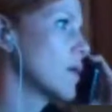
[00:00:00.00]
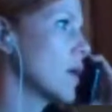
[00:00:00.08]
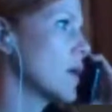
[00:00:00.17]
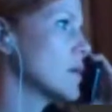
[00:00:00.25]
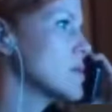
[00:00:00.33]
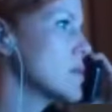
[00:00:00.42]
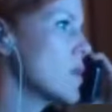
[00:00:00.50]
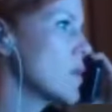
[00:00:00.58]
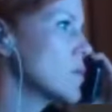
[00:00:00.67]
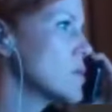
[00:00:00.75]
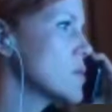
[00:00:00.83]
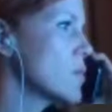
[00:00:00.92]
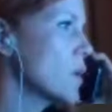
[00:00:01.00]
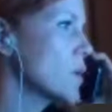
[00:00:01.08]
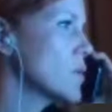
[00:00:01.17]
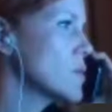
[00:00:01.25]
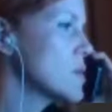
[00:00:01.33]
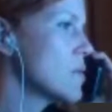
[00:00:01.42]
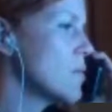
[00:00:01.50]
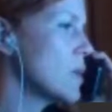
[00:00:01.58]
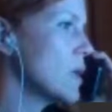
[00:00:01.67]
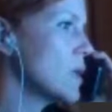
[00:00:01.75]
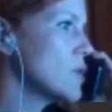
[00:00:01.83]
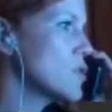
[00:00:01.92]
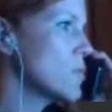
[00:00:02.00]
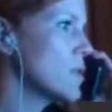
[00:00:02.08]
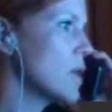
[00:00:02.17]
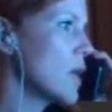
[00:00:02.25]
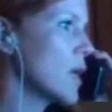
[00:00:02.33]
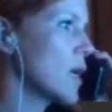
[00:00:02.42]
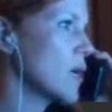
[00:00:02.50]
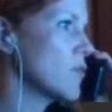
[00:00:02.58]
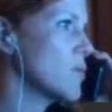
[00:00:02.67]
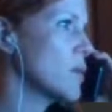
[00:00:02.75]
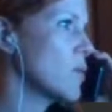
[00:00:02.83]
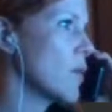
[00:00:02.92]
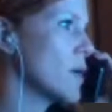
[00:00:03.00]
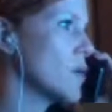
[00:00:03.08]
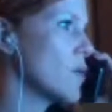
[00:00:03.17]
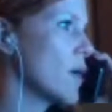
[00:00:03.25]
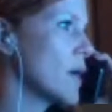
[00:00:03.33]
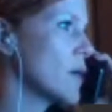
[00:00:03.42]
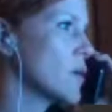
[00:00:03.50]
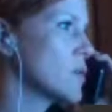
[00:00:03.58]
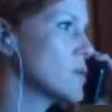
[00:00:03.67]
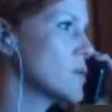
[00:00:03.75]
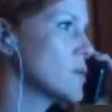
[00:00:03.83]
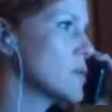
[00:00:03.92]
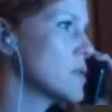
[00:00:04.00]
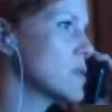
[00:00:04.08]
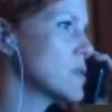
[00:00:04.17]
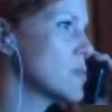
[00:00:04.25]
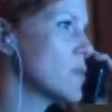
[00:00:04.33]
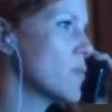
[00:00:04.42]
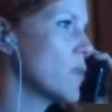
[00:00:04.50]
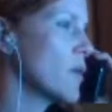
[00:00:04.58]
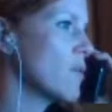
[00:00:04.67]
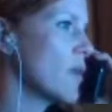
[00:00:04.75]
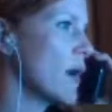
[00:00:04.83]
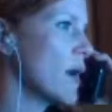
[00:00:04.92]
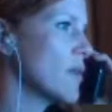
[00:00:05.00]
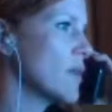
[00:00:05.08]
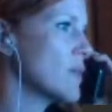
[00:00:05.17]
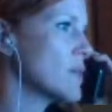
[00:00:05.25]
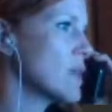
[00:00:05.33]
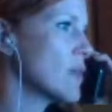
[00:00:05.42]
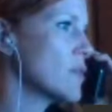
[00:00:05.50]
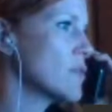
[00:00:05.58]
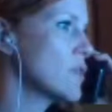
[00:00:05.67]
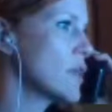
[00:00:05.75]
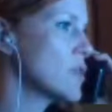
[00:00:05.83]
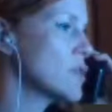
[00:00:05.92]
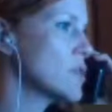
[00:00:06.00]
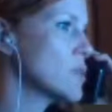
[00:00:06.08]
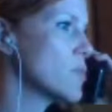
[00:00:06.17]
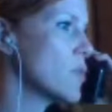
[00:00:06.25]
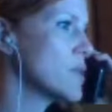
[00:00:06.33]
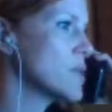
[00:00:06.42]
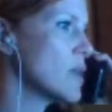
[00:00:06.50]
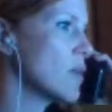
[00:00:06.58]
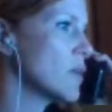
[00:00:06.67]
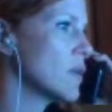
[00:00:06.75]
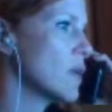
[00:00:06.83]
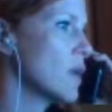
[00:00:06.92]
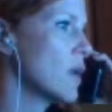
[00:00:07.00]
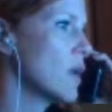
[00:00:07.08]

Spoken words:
Okay, so suppose the mean GPA of BYU Idaho students is 3.5 and the standard deviation is 0.7.